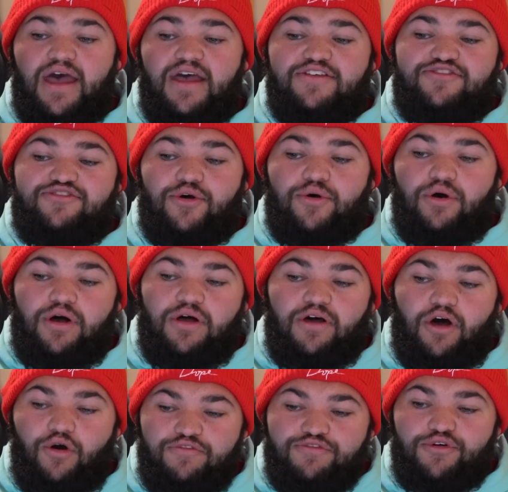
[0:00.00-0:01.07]
So
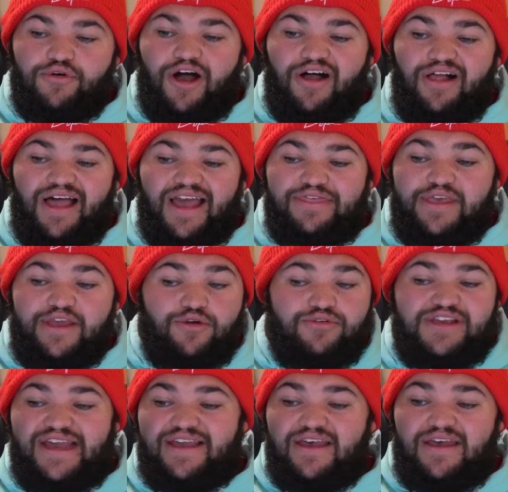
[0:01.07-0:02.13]
overall, I think
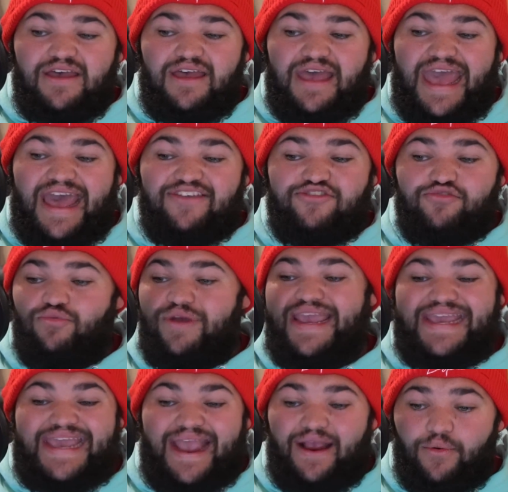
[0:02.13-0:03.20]
Onyeka has
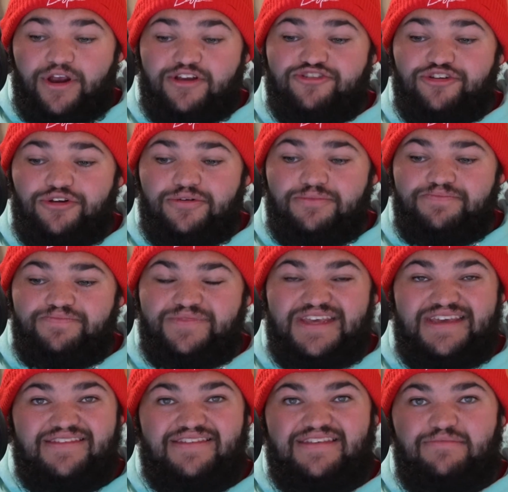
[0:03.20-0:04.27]
great character.
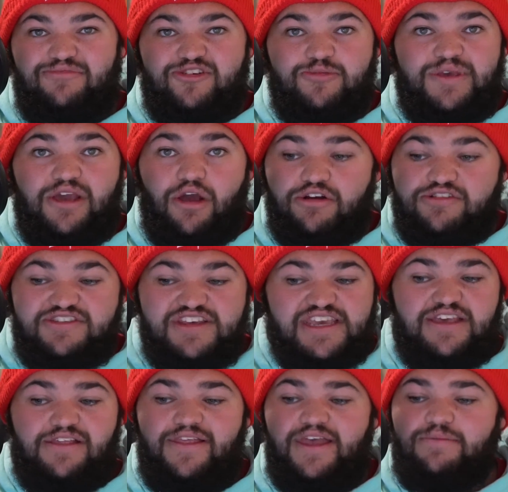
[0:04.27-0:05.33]
He seems to be
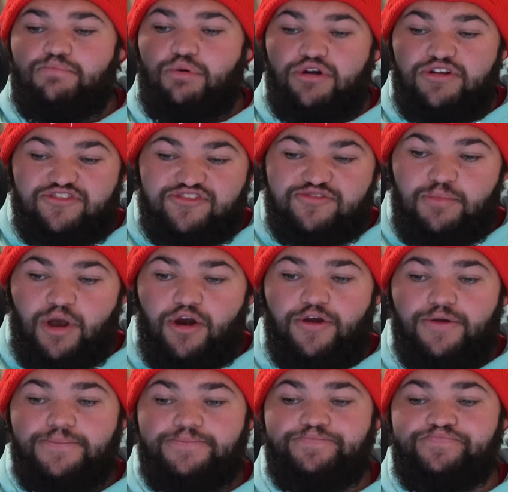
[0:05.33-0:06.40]
articulate, pretty
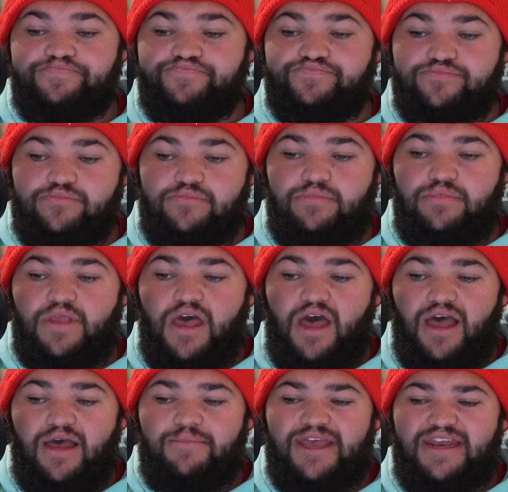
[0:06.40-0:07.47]
smart.
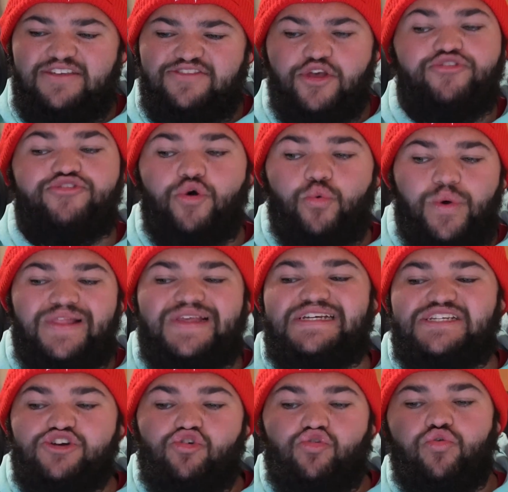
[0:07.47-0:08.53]
And he's also
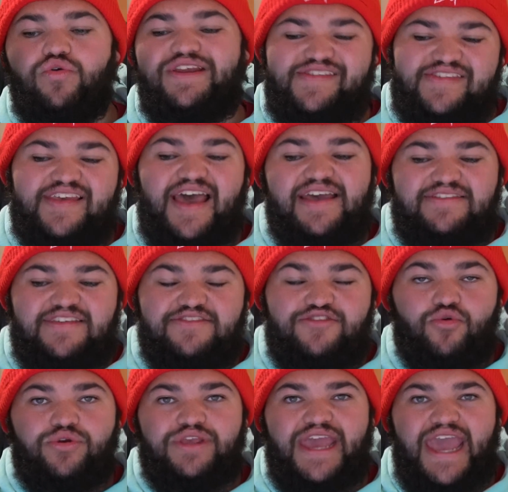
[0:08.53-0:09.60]
willing to criticize his
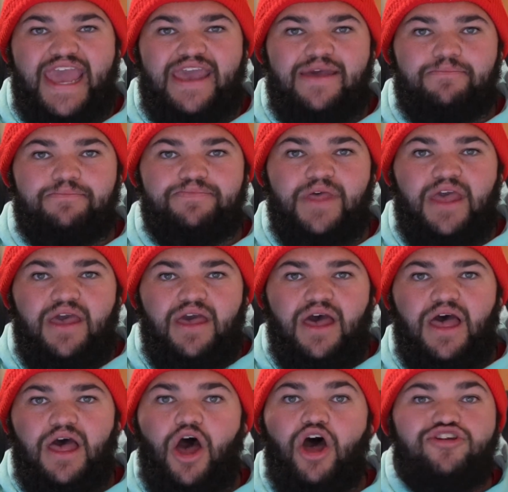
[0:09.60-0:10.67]
own game,
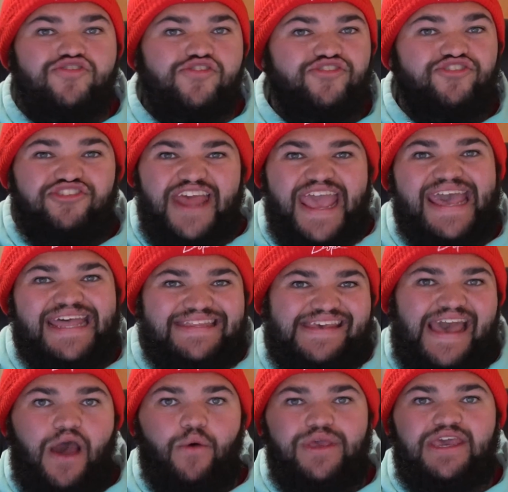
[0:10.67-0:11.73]
understands
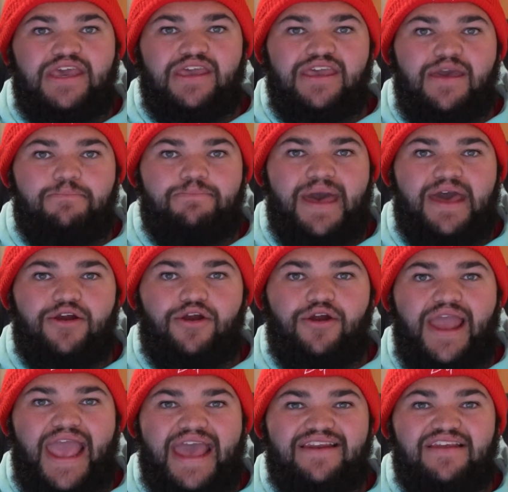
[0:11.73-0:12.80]
how he can get better,
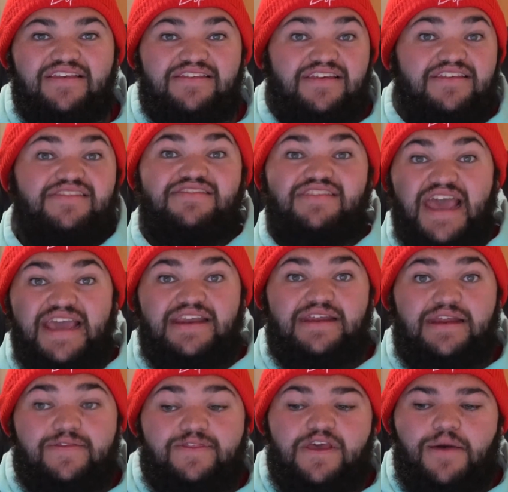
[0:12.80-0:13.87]
and is
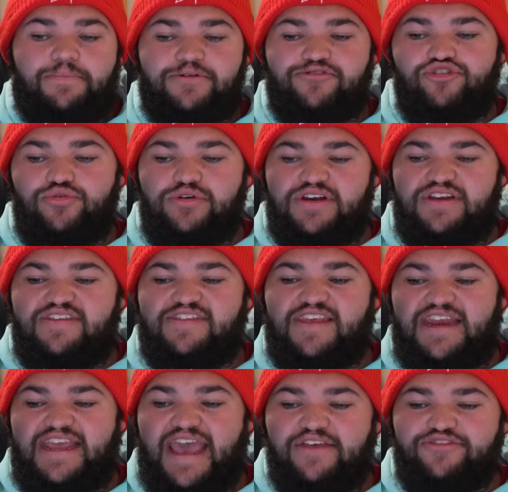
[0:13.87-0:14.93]
excited at the opportunities
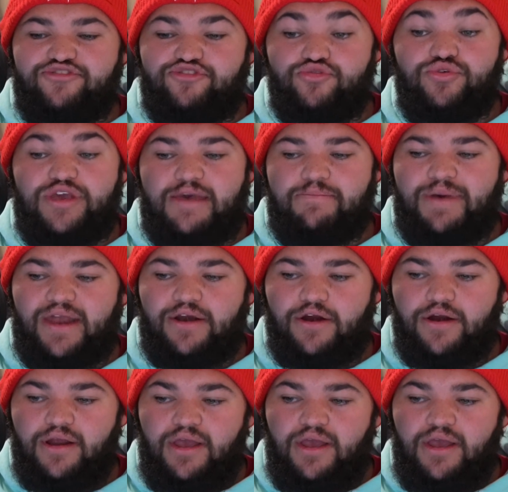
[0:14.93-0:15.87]
that he has to get better,